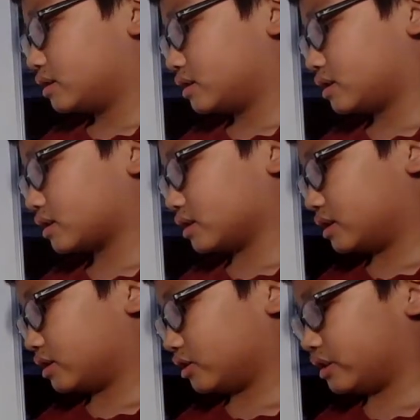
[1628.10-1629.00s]
and
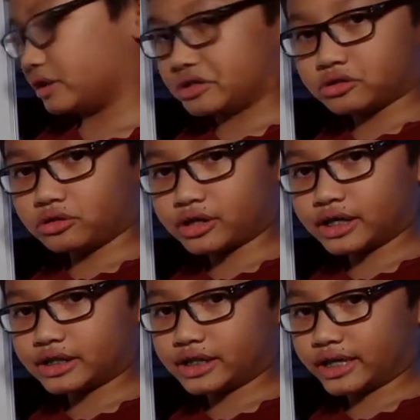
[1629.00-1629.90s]
then you're
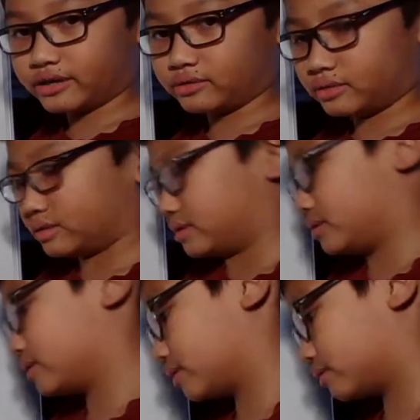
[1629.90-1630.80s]
looking down.
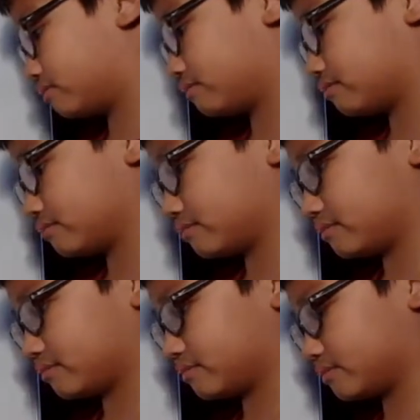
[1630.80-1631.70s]
This
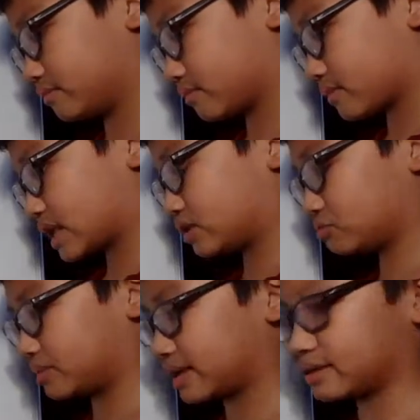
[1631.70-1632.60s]
is what
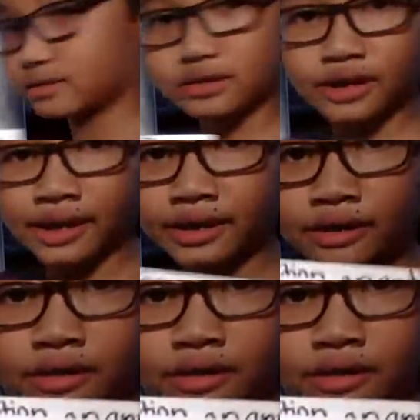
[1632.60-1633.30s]
mine looks like.